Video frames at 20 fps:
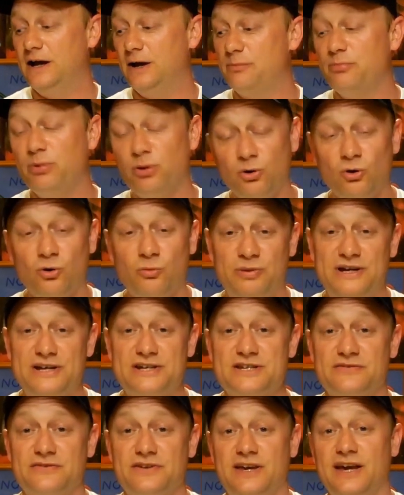a poor
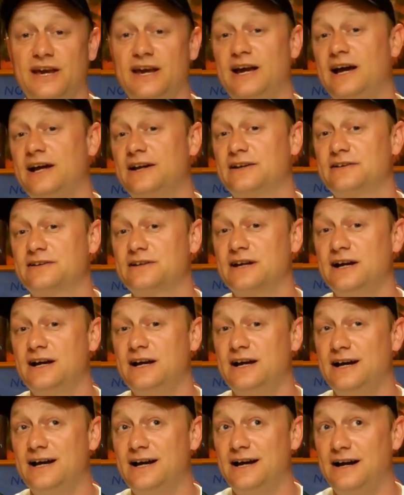piece of kit, and
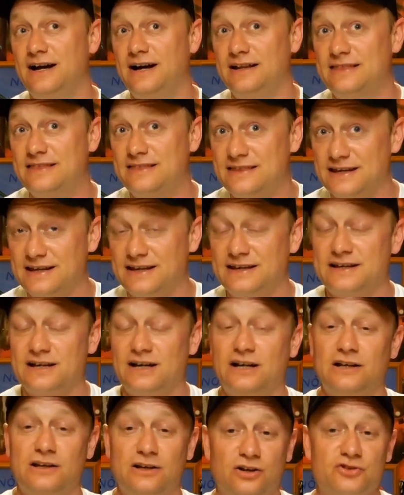I think
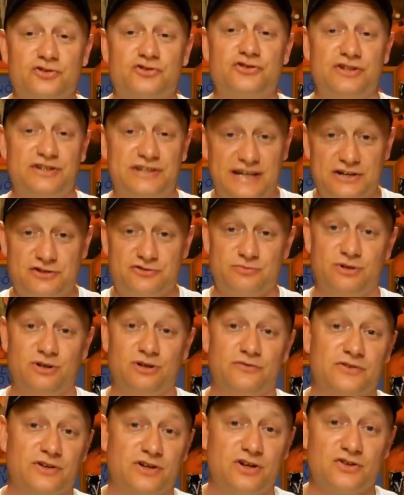a lot to the
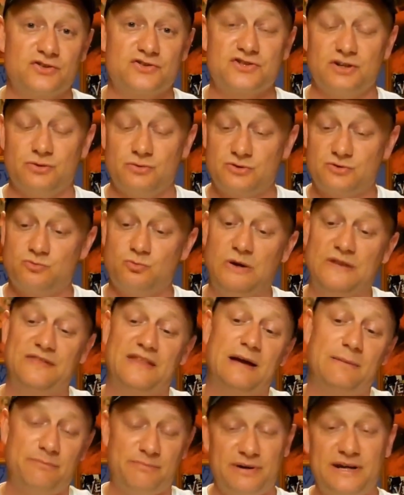detriment of the console was when
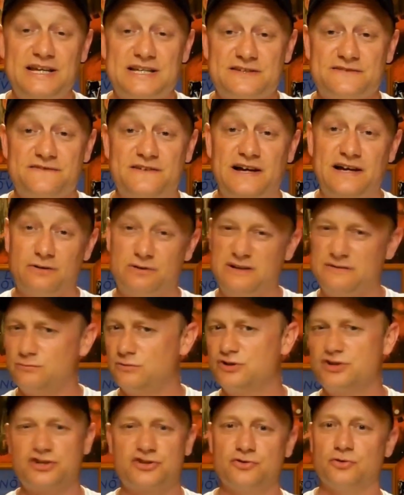that piece failed,
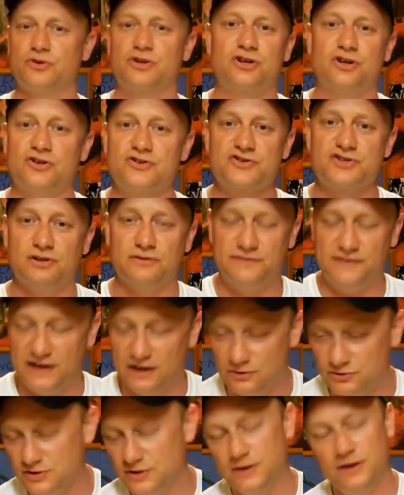everyone just thought the console
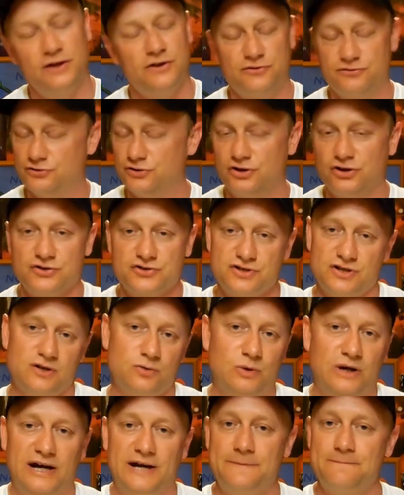failed, threw the console
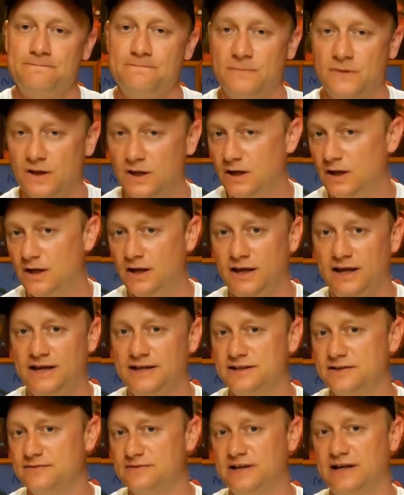away,
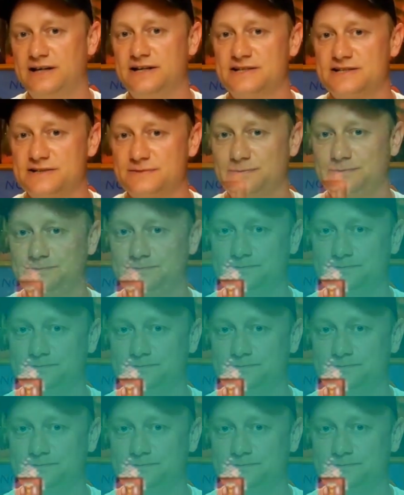end of days.